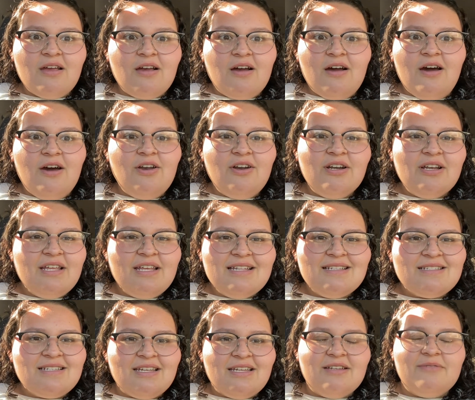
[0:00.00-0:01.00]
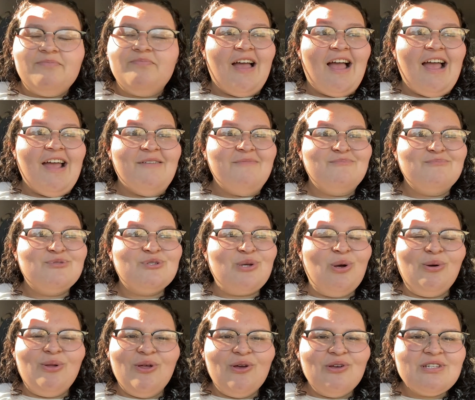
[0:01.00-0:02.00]
Utterly insane. I'm
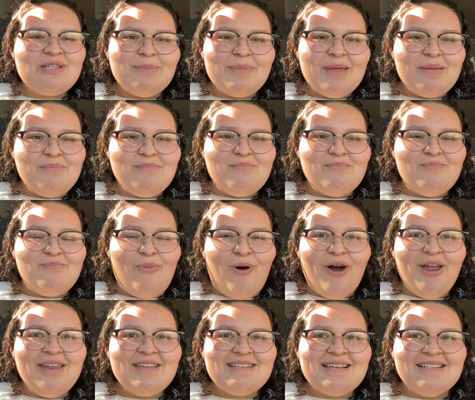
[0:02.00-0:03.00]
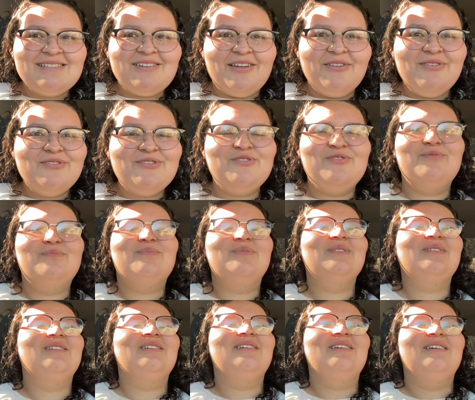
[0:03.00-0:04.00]
so close to being monetized on YouTube.
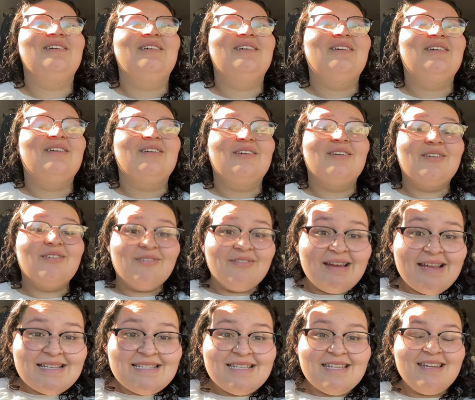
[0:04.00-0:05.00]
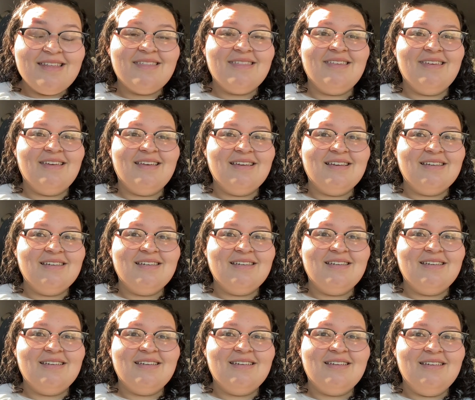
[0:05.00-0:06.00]
Crazy to think.
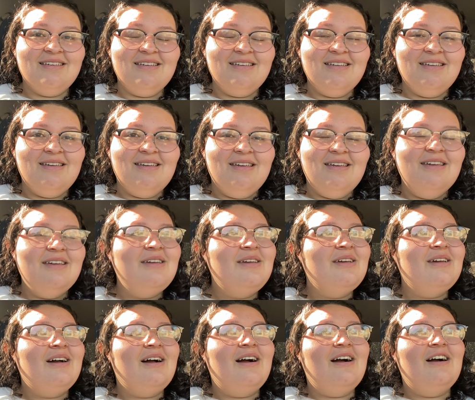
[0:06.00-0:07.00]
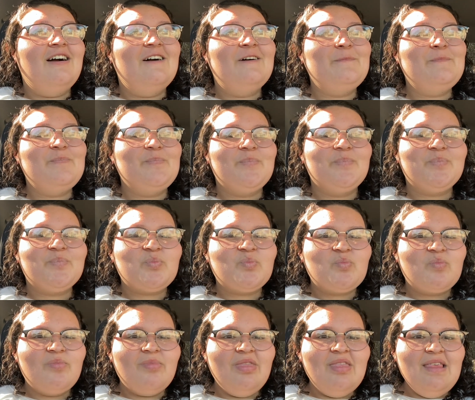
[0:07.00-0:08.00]
Um,
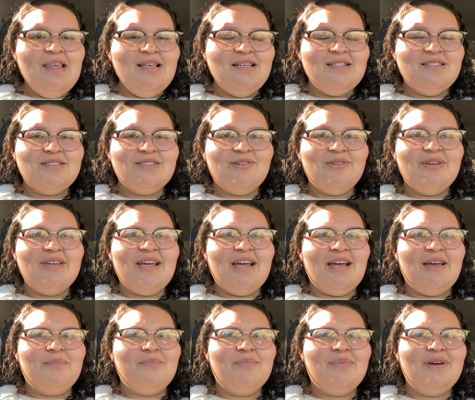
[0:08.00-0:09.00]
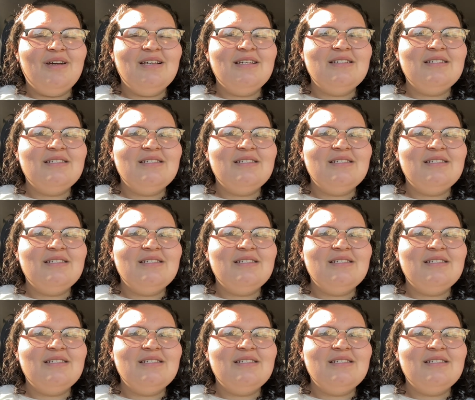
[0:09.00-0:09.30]
so yeah, but